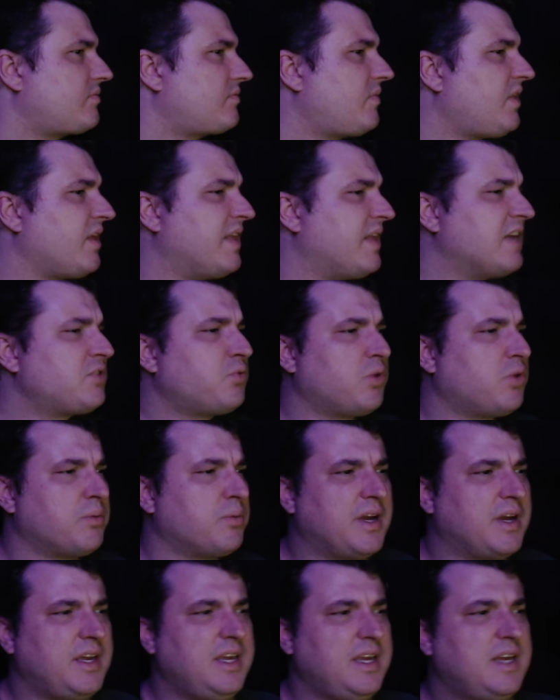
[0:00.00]
That's where
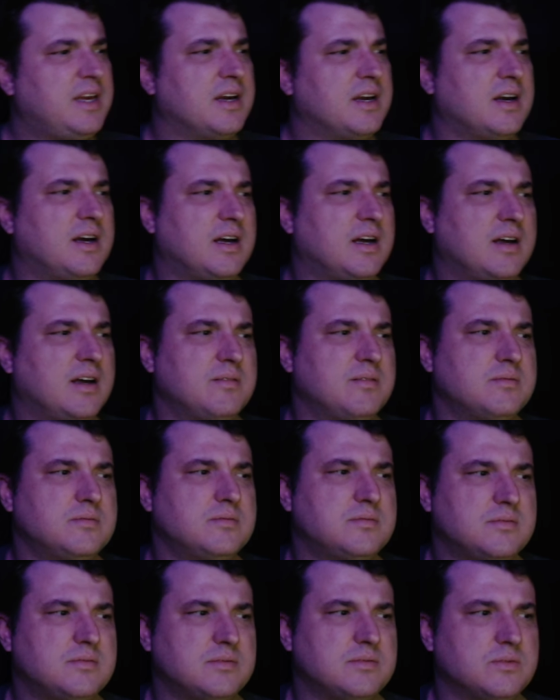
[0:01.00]
Maika
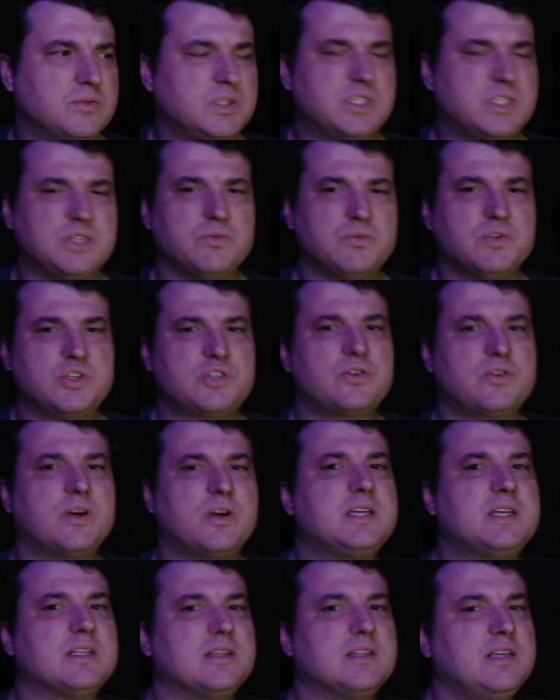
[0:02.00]
was
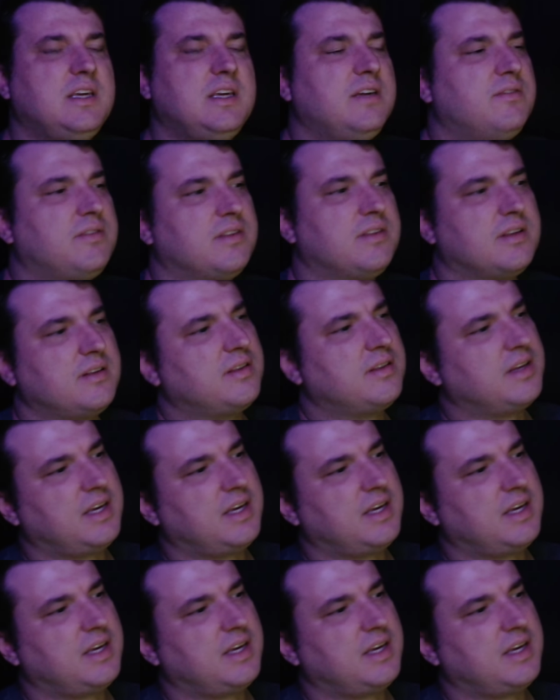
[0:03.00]
trying to leave the